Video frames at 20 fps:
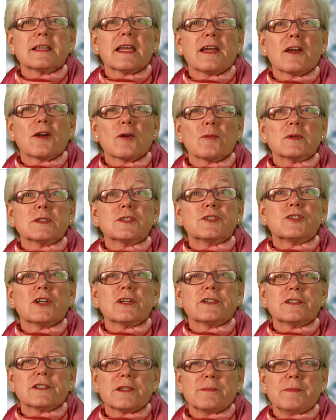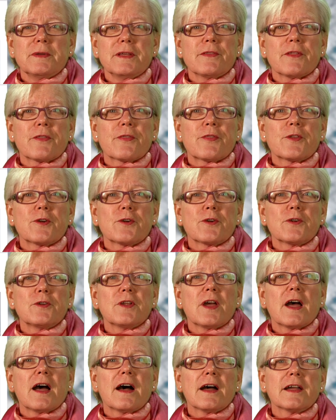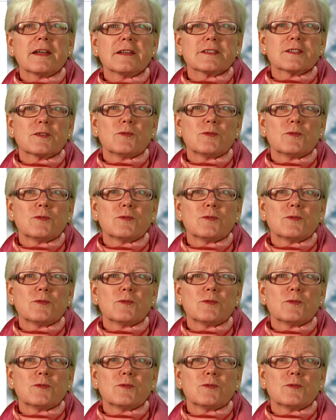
air was judged to be the third highest